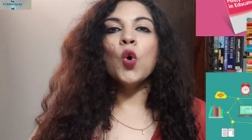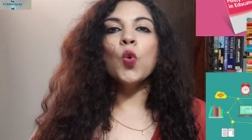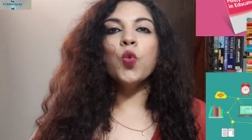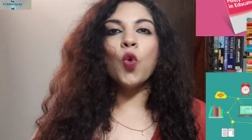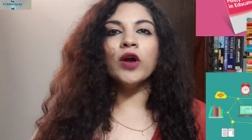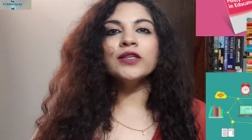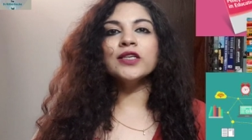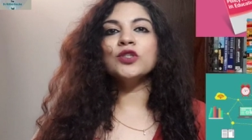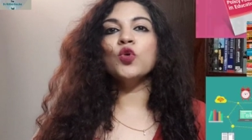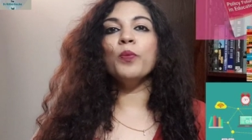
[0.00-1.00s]

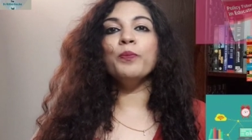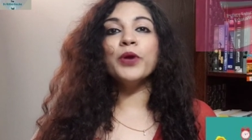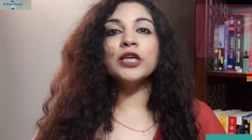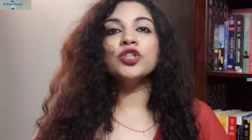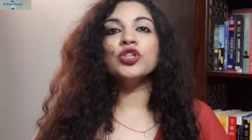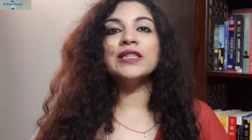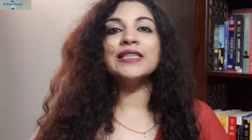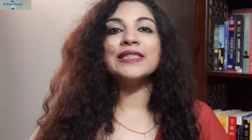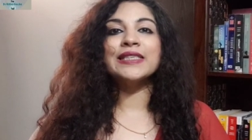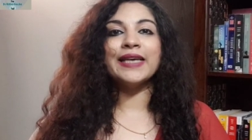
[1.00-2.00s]
wanted to bridge
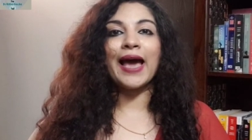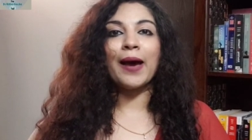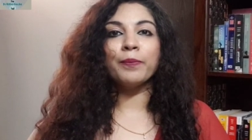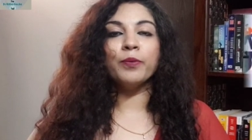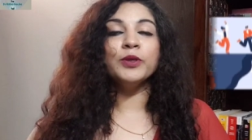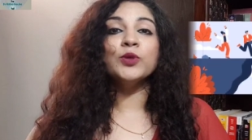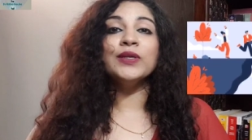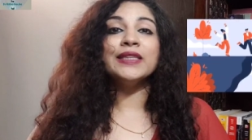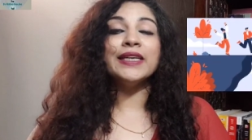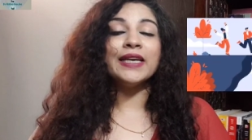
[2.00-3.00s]
this gap
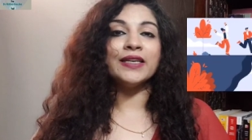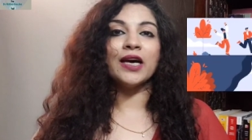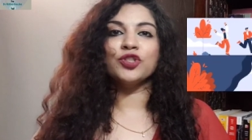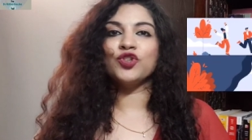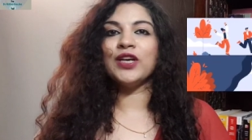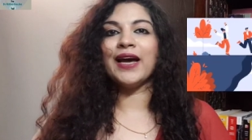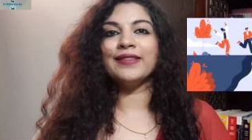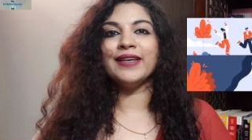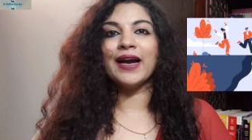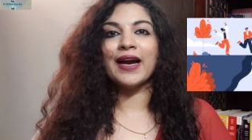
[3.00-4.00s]
between the industry
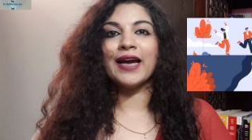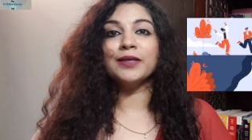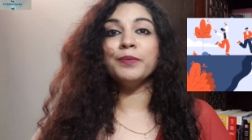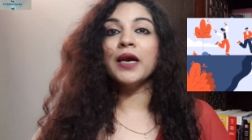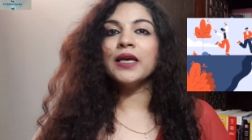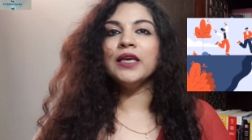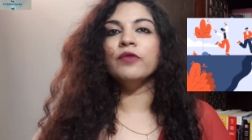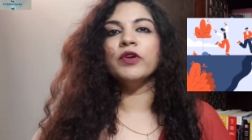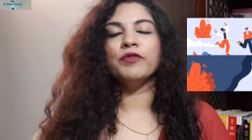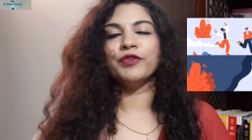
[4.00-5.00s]
and the academia
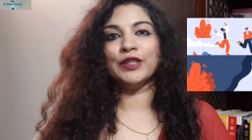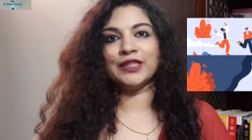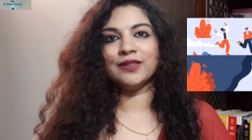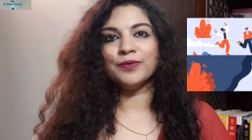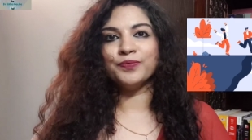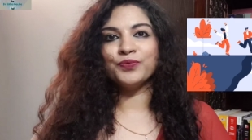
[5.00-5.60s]
even further.